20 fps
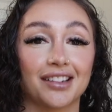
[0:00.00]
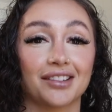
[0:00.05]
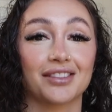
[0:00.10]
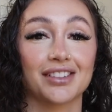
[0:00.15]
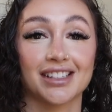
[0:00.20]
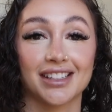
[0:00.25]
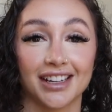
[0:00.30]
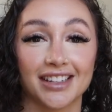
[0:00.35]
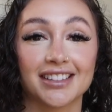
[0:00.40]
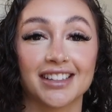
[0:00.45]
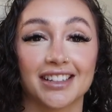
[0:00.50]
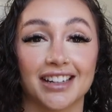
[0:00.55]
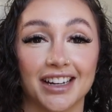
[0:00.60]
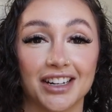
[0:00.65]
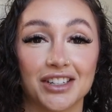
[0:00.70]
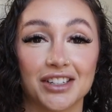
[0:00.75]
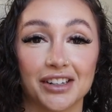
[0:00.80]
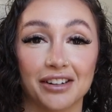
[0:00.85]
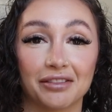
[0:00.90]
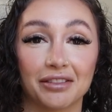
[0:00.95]
the
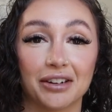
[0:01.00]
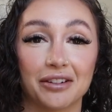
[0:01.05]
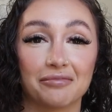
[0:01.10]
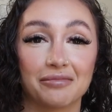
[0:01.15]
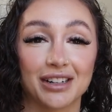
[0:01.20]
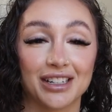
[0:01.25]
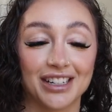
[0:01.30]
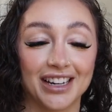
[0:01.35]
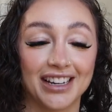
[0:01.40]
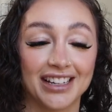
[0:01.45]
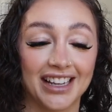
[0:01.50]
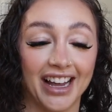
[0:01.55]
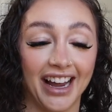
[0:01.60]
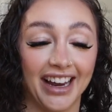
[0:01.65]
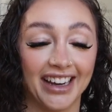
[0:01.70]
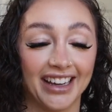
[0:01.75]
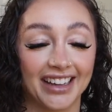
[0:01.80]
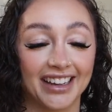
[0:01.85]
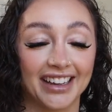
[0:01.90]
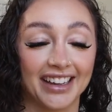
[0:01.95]
resuscitation room, which is
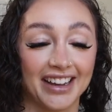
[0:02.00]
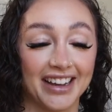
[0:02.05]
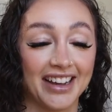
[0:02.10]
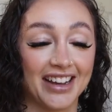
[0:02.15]
like